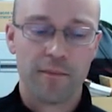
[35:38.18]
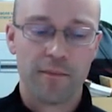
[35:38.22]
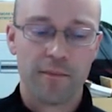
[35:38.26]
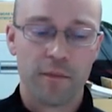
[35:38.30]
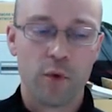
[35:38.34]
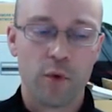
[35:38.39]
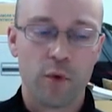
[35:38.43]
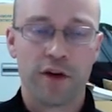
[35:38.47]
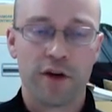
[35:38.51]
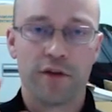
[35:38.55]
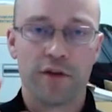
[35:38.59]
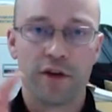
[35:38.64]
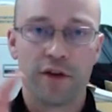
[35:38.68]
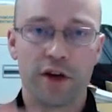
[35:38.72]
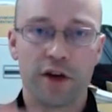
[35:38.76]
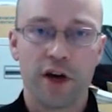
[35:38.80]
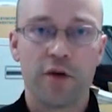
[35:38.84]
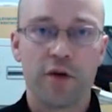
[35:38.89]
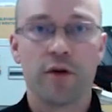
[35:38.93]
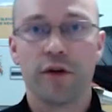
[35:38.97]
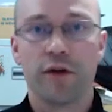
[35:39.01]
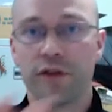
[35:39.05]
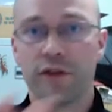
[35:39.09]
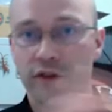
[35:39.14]
one of the
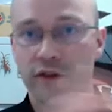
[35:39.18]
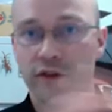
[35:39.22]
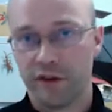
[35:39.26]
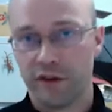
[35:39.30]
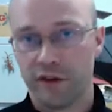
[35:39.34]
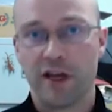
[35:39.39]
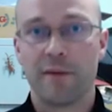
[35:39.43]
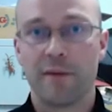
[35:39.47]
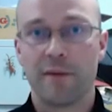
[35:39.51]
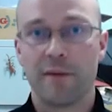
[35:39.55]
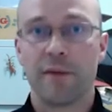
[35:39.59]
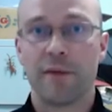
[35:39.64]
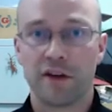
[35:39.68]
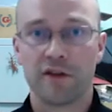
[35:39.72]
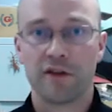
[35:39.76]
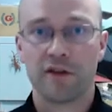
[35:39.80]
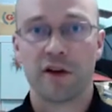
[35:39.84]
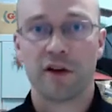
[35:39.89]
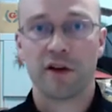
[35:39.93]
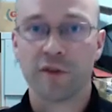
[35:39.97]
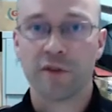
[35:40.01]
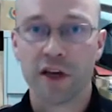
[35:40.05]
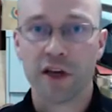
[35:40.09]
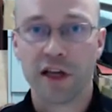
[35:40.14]
co-authors on that
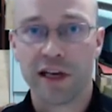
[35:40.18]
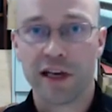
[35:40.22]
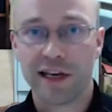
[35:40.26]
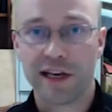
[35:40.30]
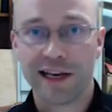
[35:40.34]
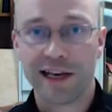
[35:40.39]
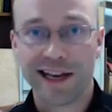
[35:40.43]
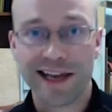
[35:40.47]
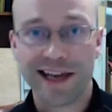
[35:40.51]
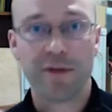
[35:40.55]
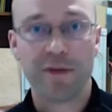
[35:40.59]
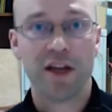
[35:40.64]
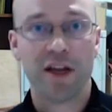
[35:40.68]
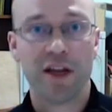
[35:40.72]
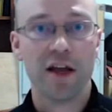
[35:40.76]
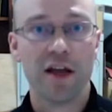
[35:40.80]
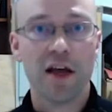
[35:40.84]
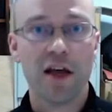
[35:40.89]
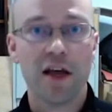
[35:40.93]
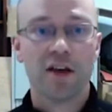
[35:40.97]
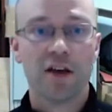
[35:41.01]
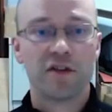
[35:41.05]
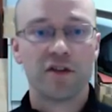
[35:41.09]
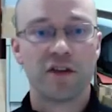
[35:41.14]
manuscript, Gertrude Lehmann.
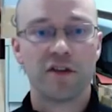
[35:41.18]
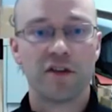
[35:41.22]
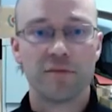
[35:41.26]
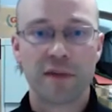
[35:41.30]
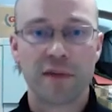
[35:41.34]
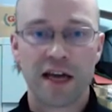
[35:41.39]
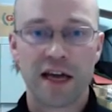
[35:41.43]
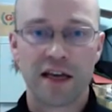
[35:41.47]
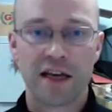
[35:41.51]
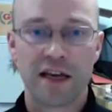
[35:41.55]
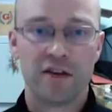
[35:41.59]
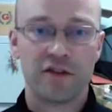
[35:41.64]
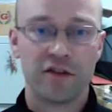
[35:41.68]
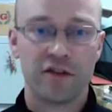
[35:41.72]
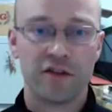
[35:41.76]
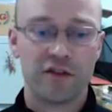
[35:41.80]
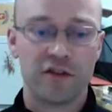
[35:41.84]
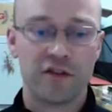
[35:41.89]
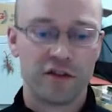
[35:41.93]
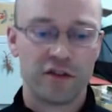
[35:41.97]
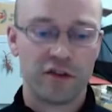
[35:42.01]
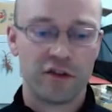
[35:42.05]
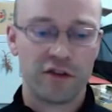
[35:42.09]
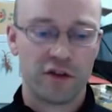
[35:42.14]
She's
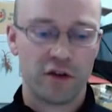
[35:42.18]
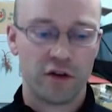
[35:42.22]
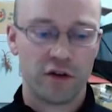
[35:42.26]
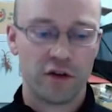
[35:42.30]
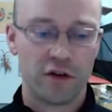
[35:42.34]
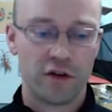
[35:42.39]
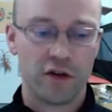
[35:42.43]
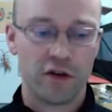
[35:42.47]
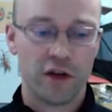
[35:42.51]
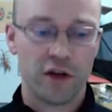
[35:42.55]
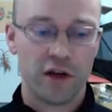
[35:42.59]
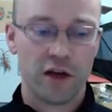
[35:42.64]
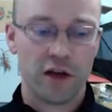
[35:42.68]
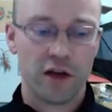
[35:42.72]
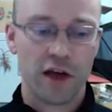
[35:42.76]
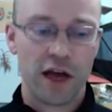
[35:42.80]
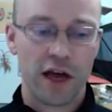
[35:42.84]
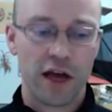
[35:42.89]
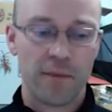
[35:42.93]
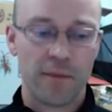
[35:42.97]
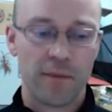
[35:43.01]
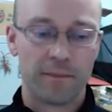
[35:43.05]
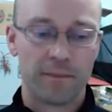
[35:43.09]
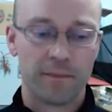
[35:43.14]
managed to
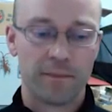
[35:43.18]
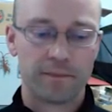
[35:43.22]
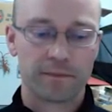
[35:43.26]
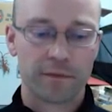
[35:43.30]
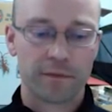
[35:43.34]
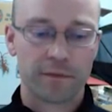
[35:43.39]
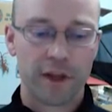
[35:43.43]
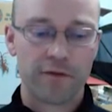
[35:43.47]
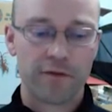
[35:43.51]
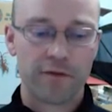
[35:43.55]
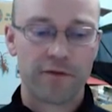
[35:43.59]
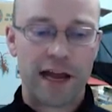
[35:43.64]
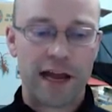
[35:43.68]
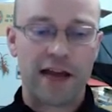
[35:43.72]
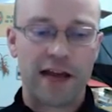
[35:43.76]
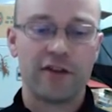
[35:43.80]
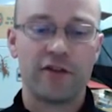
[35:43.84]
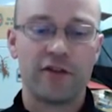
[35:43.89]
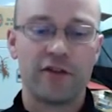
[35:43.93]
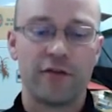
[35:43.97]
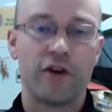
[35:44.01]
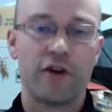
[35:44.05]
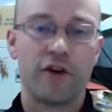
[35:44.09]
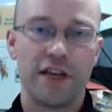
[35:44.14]

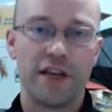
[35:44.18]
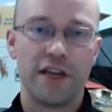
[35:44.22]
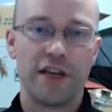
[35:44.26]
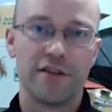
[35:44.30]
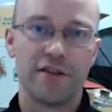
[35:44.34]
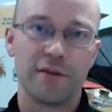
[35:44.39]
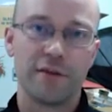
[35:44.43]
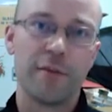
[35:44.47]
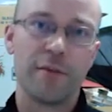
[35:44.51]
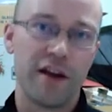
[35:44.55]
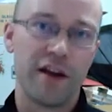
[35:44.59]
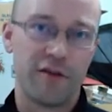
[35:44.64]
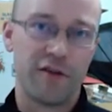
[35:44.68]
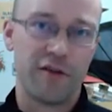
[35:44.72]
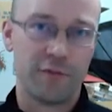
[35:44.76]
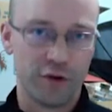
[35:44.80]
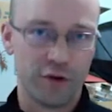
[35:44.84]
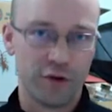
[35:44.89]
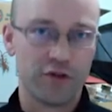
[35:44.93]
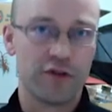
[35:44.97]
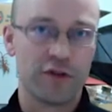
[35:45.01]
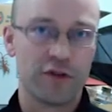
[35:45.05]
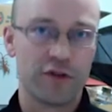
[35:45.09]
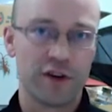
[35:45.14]
flash freeze a pair of
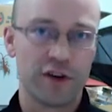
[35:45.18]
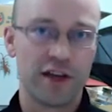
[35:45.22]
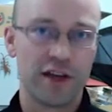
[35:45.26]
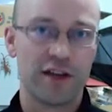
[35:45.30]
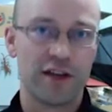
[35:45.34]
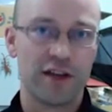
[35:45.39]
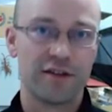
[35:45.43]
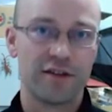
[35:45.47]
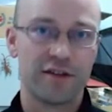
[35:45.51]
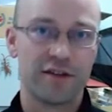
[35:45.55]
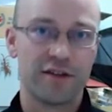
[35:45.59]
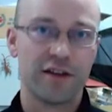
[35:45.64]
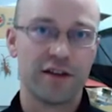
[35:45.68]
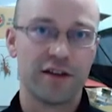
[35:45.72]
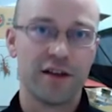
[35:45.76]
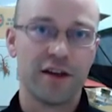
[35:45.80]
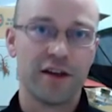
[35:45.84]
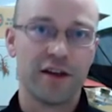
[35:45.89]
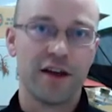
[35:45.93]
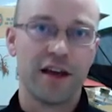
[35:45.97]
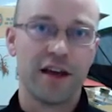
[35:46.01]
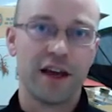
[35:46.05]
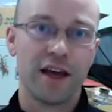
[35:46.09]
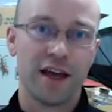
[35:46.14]
bush crickets
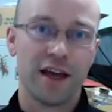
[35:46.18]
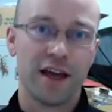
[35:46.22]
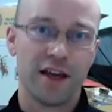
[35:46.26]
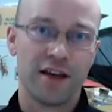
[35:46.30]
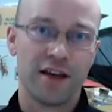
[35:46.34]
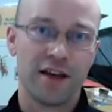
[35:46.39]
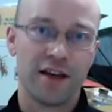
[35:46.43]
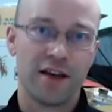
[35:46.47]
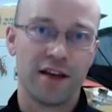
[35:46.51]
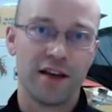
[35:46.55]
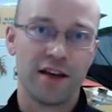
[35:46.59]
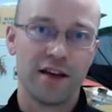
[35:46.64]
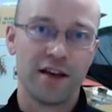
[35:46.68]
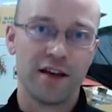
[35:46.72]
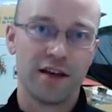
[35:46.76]
in